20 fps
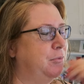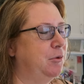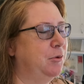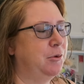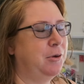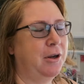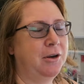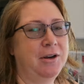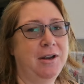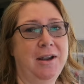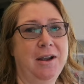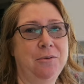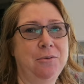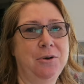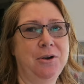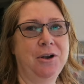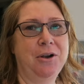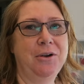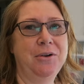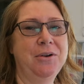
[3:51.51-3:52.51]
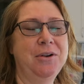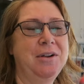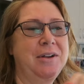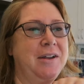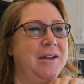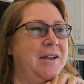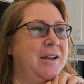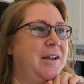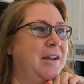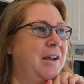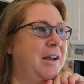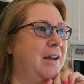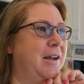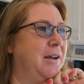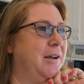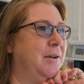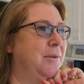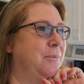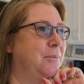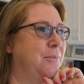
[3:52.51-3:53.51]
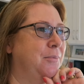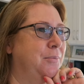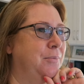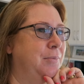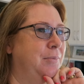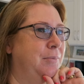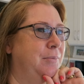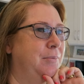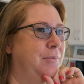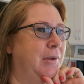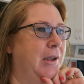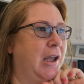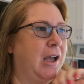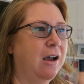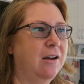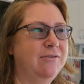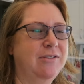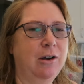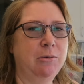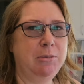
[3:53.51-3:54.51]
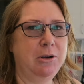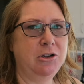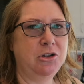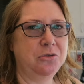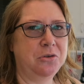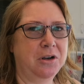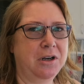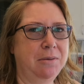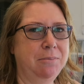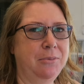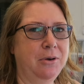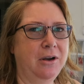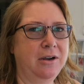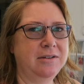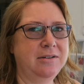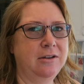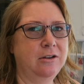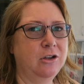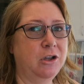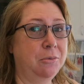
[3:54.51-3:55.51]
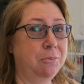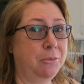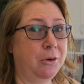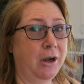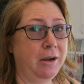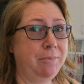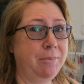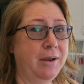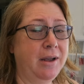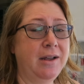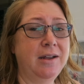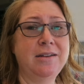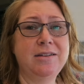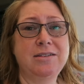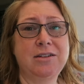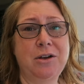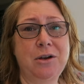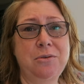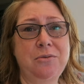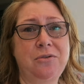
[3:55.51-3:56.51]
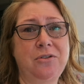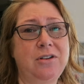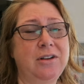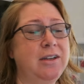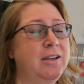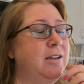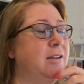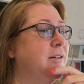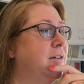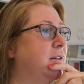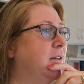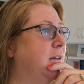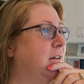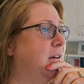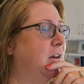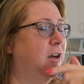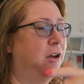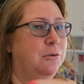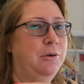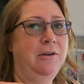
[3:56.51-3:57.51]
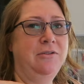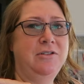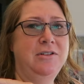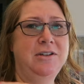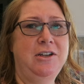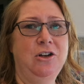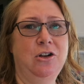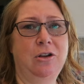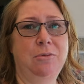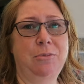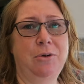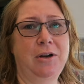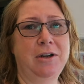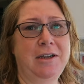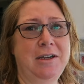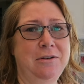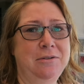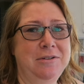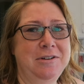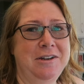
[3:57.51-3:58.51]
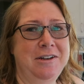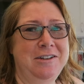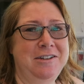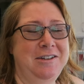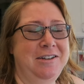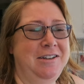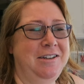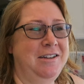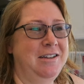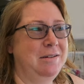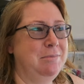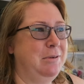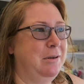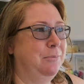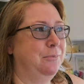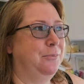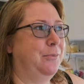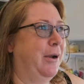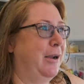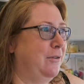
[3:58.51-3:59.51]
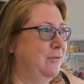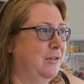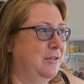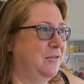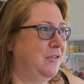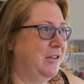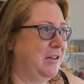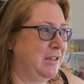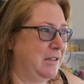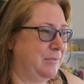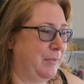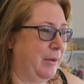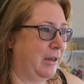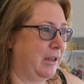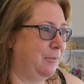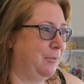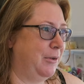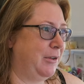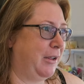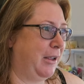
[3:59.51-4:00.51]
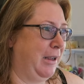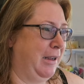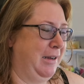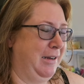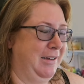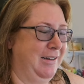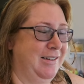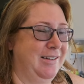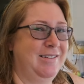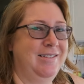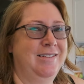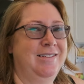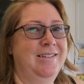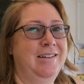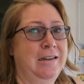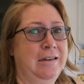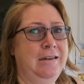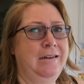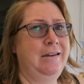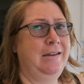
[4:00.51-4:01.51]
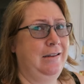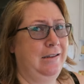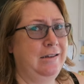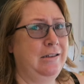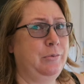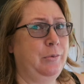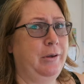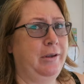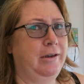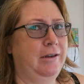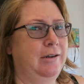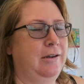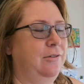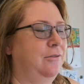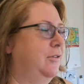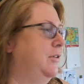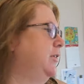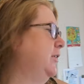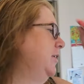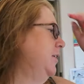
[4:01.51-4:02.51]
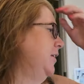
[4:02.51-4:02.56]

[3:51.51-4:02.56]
So we don't know how we'll go, how far we'll go to ride our bikes. There's a lot of bike paths, so hopefully I'll have to get on the bike here and get a bit of bike and fitness back up again in the next week and a half.